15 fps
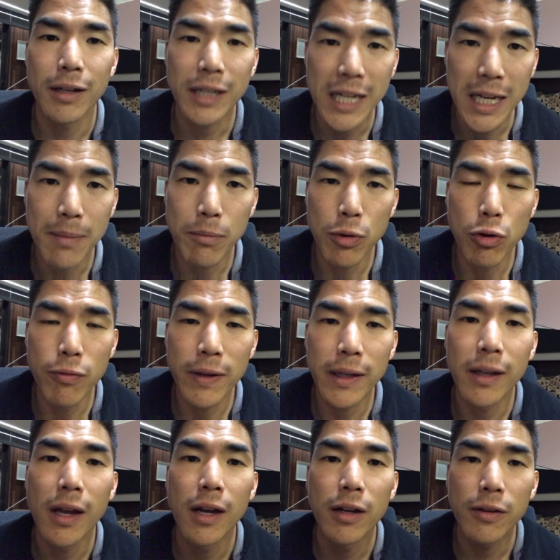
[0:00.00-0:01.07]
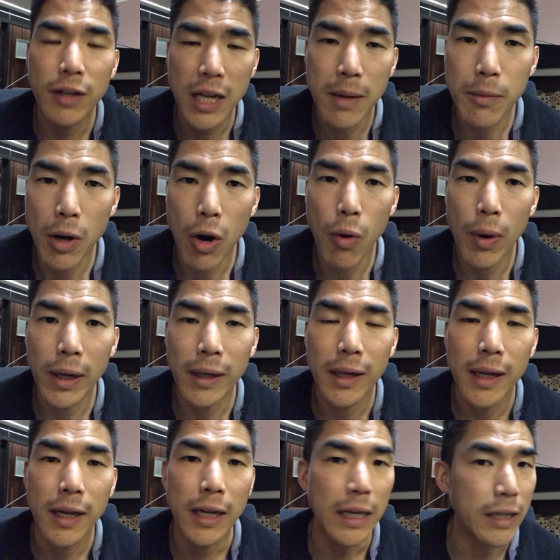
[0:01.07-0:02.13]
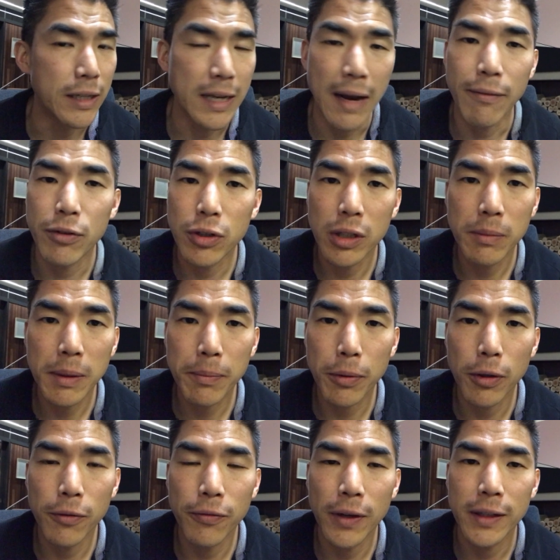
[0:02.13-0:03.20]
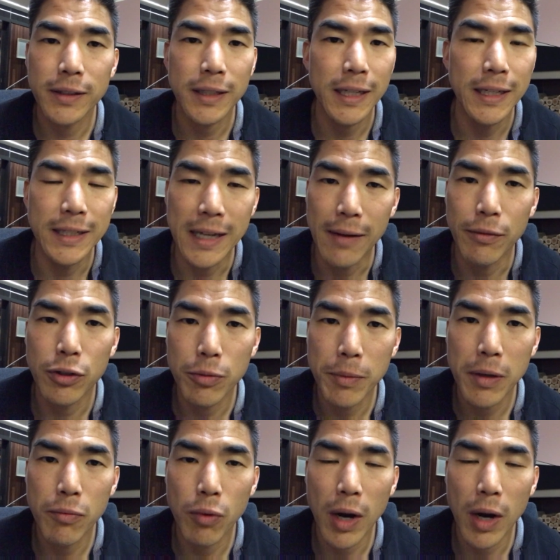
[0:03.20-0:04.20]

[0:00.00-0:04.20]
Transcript: Keep moving, keep going. It's never going to be perfect. It's never going to be